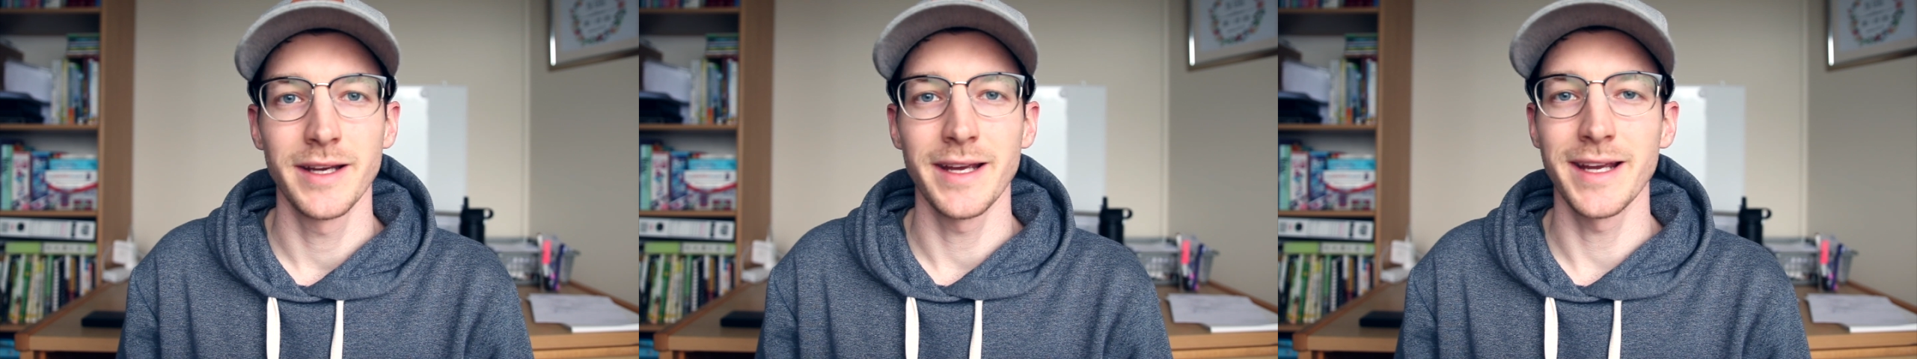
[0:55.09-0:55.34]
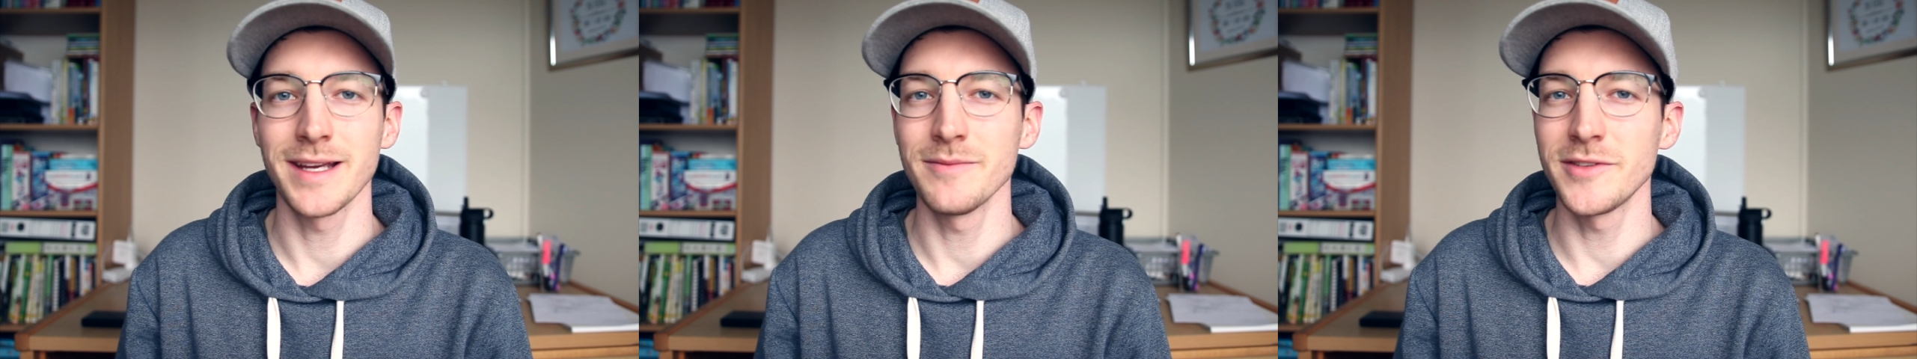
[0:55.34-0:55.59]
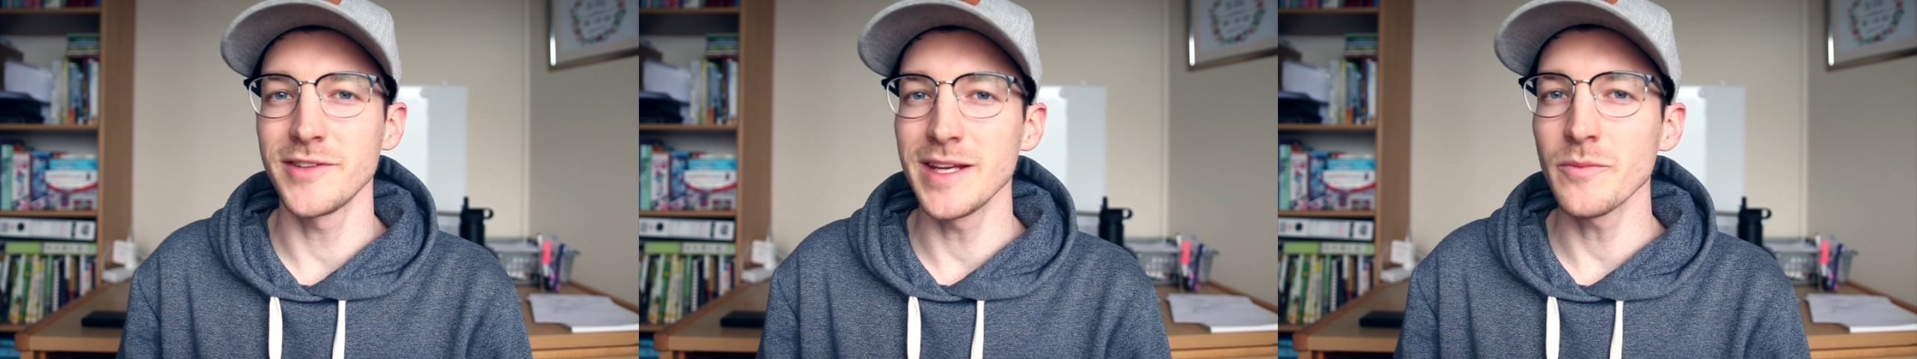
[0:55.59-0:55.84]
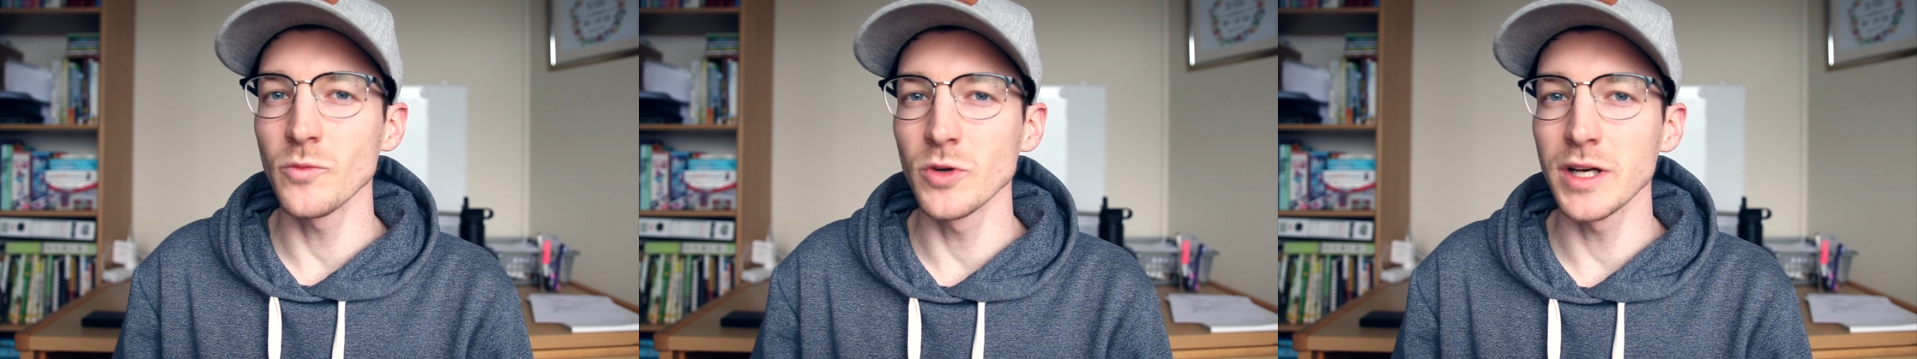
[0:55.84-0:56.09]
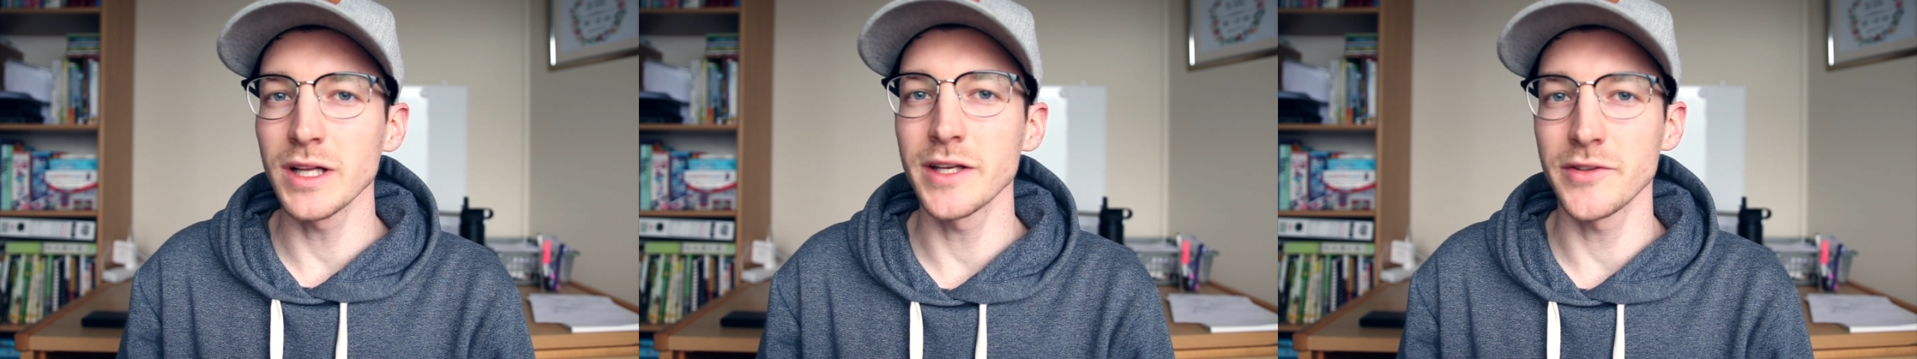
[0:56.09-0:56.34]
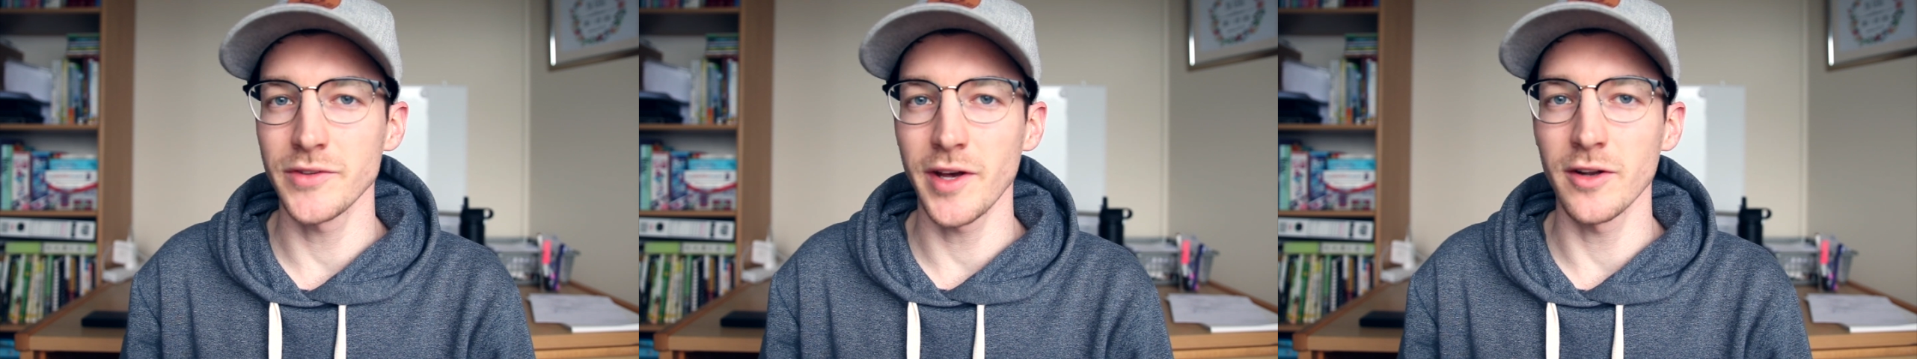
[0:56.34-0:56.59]
It can seem really
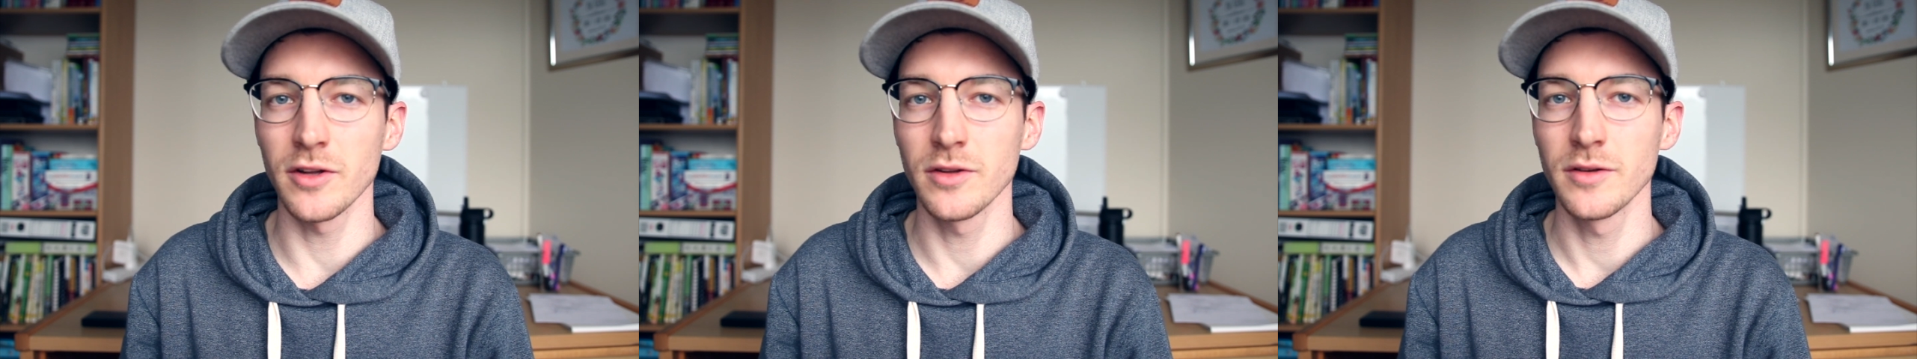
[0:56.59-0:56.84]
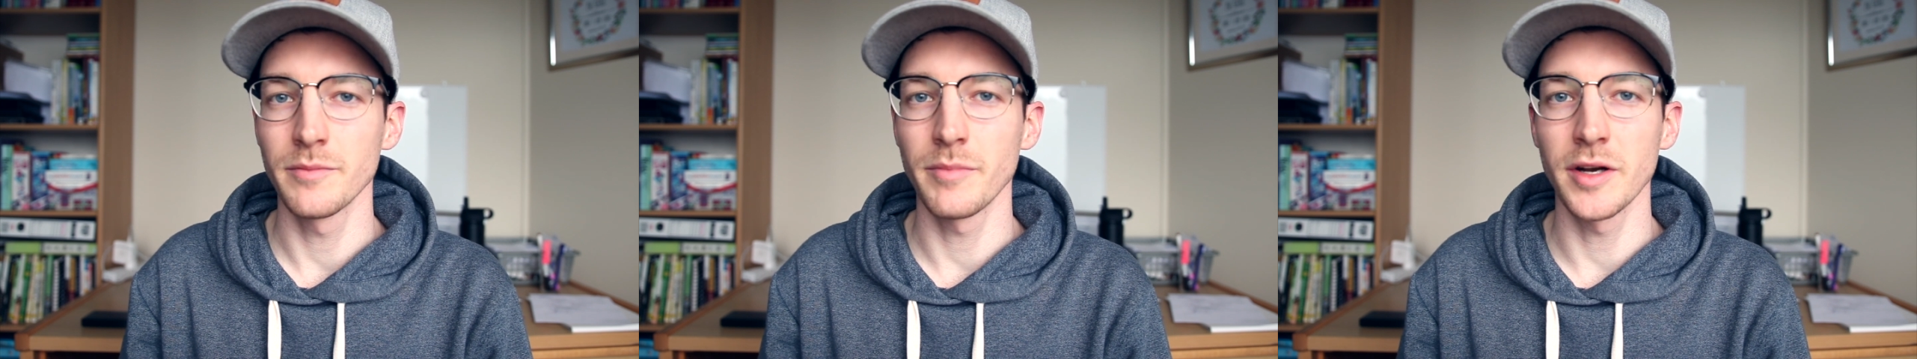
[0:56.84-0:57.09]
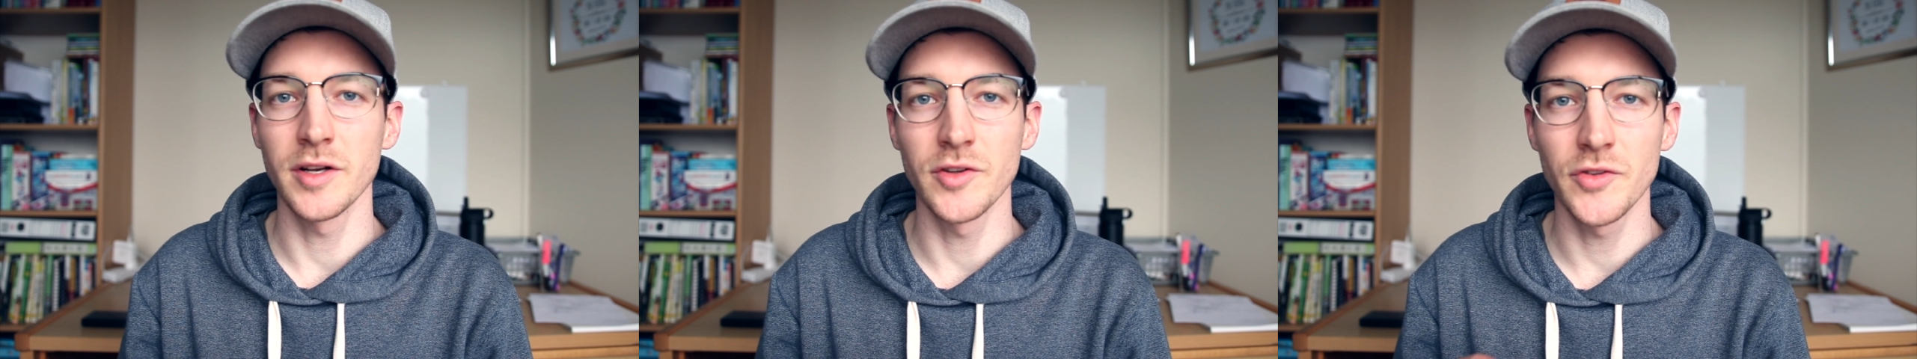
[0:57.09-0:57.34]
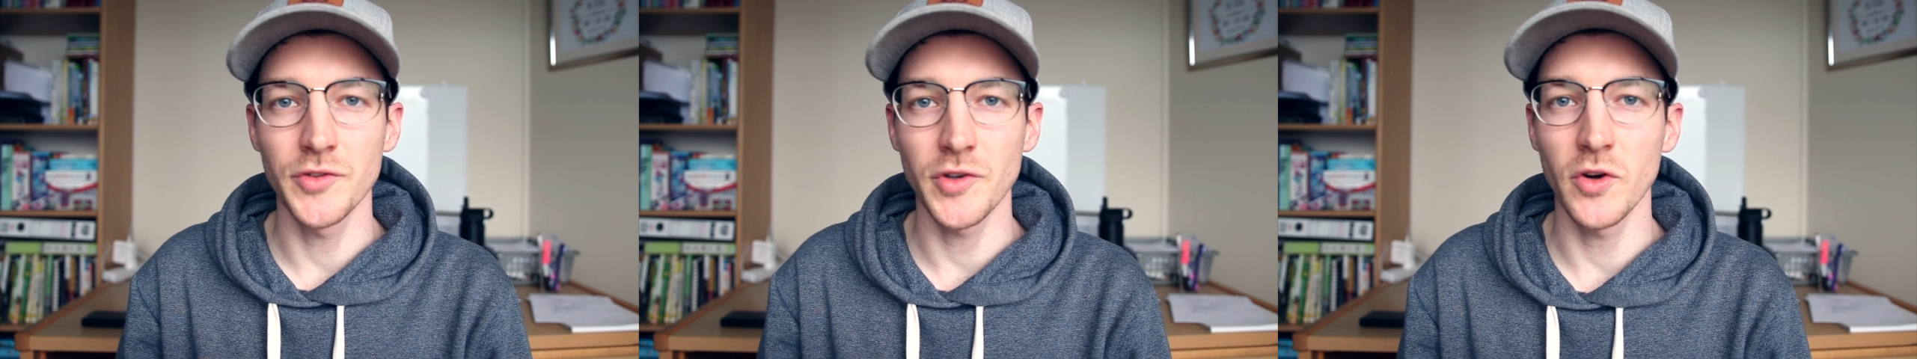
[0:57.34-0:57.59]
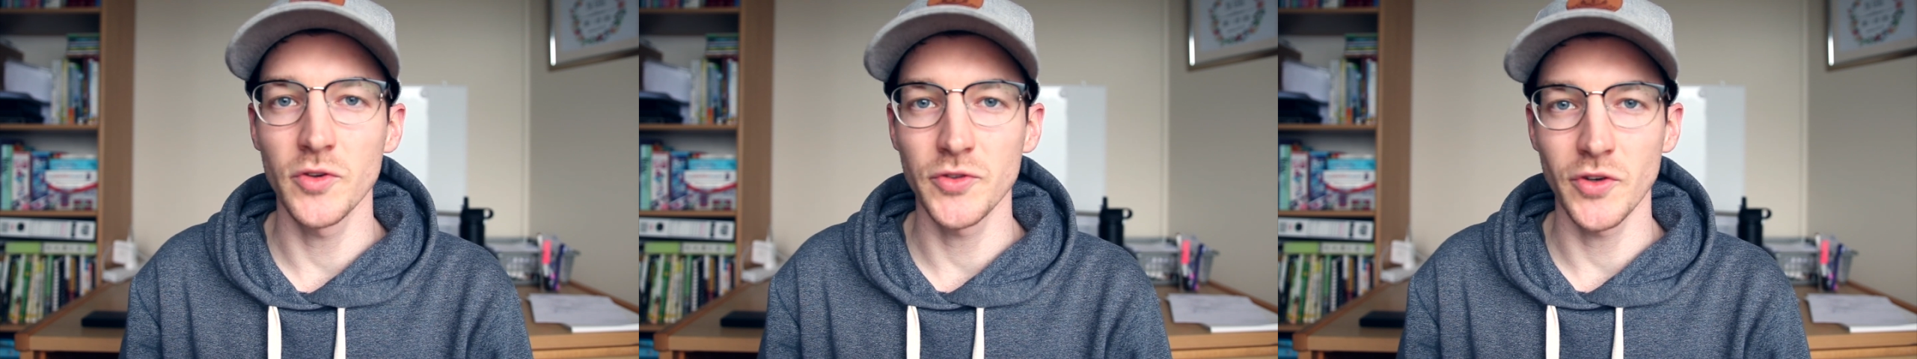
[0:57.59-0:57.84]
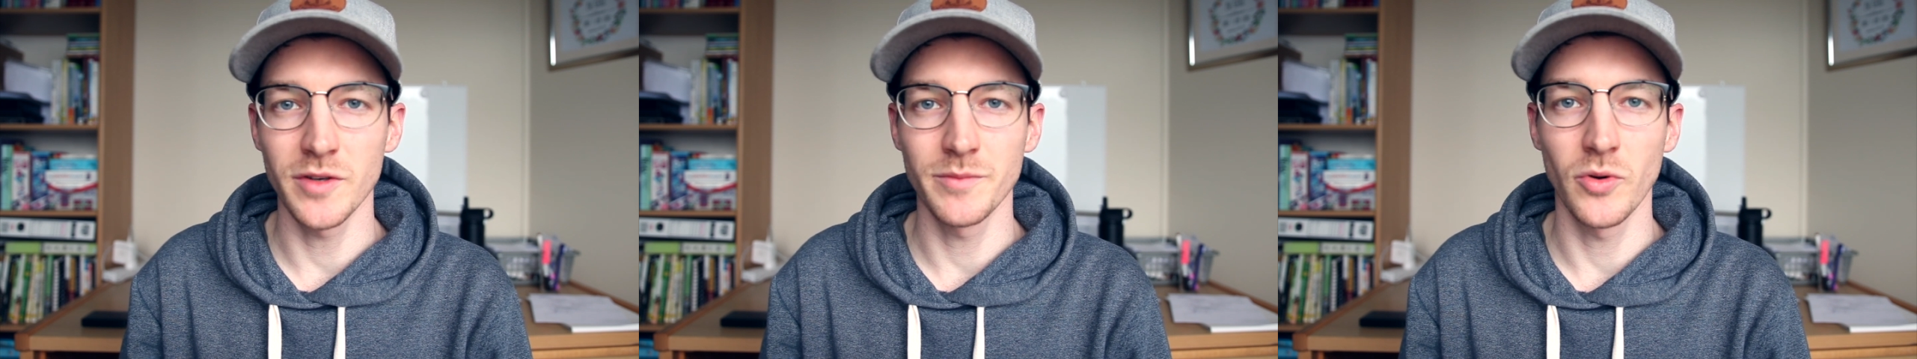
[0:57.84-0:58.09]
subtle, but it is so,
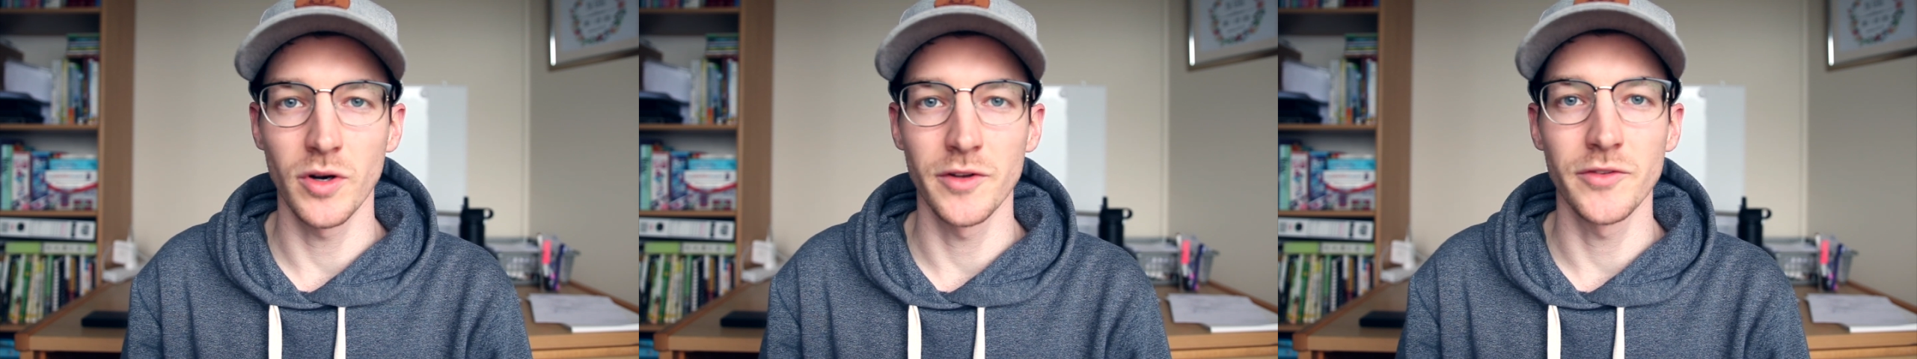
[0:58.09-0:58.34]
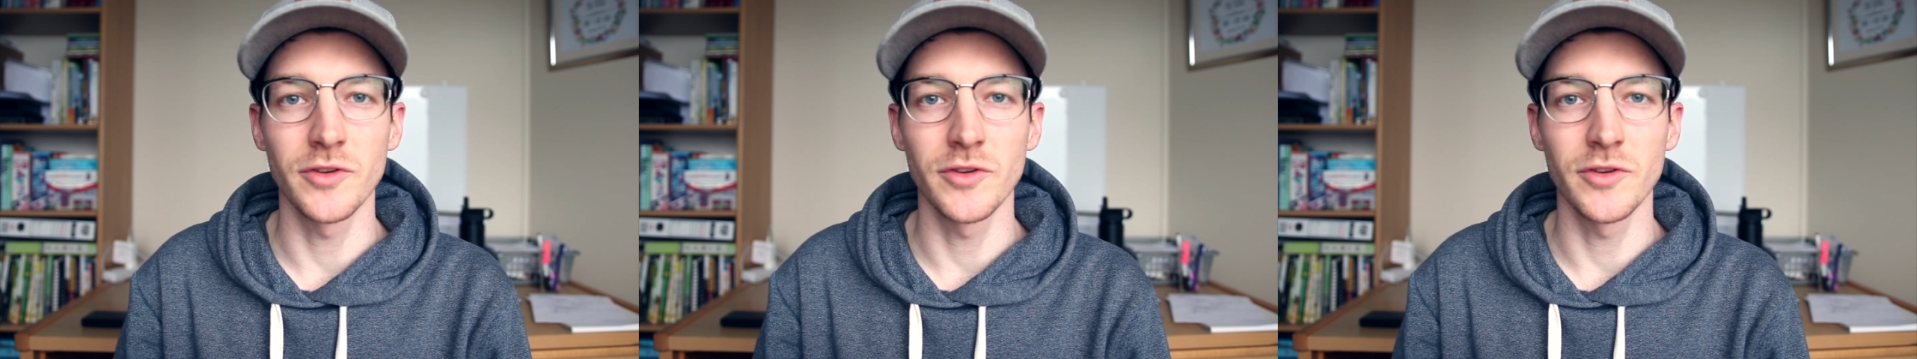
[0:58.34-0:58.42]
so important.